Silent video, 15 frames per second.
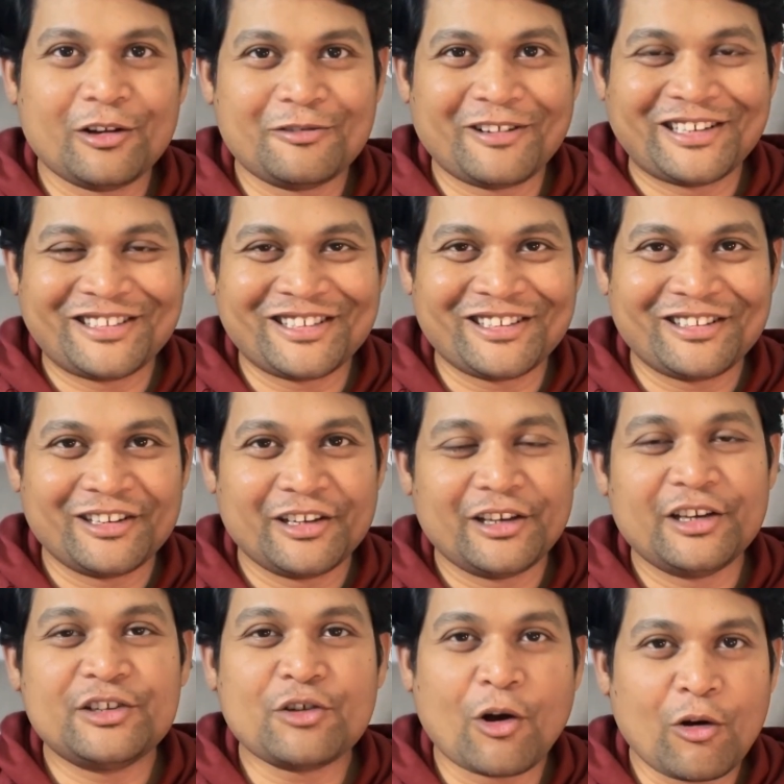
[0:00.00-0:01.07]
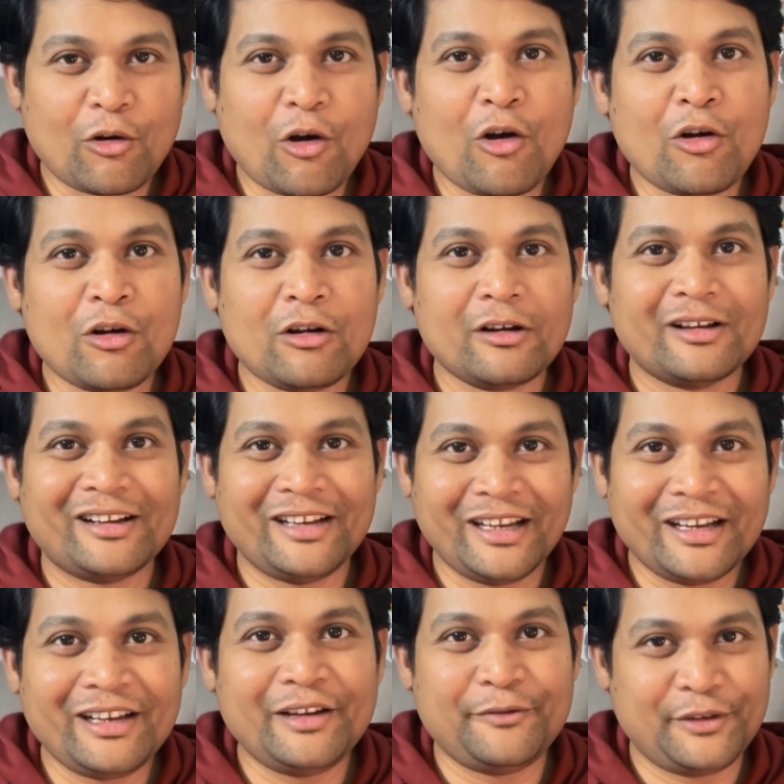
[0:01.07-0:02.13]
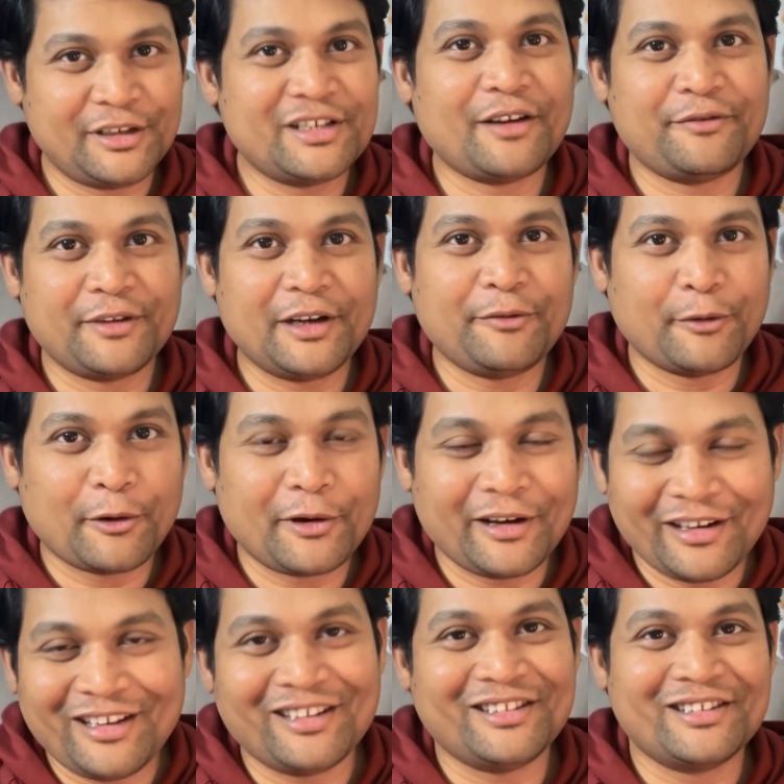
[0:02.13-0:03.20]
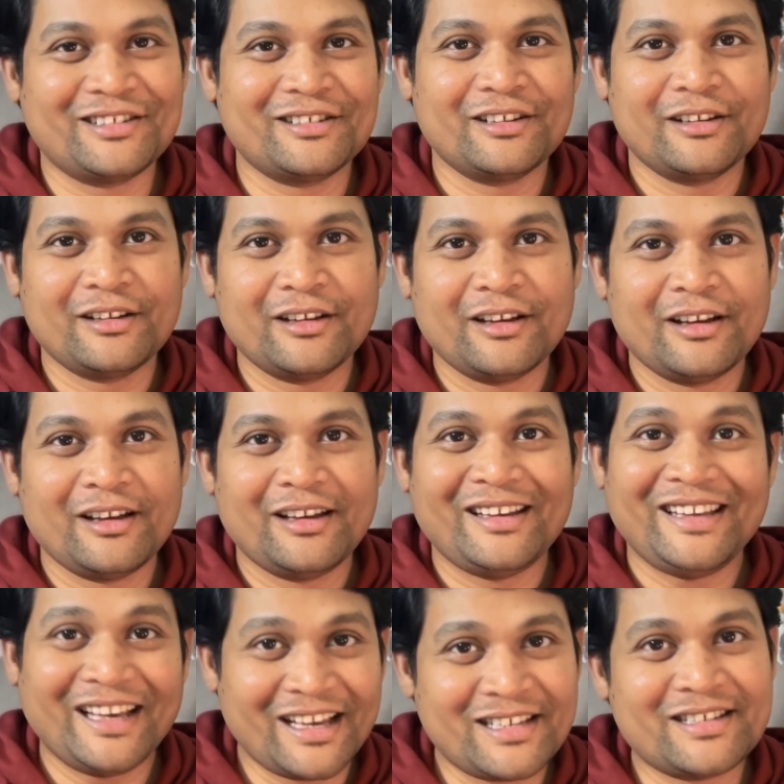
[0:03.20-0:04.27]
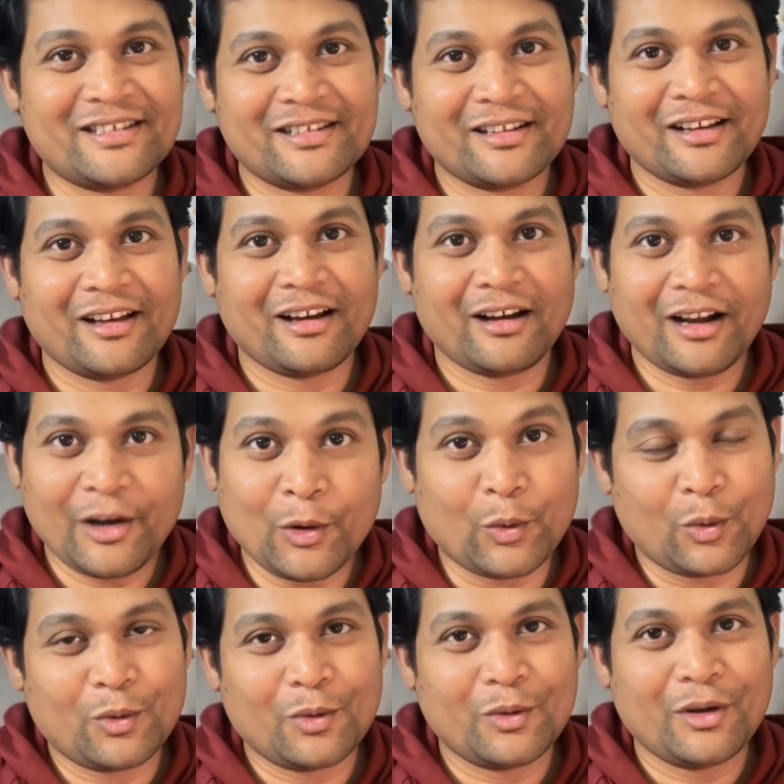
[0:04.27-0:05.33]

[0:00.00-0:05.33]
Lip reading: question, is Hong Kong really visa free for Indians? Yes and no.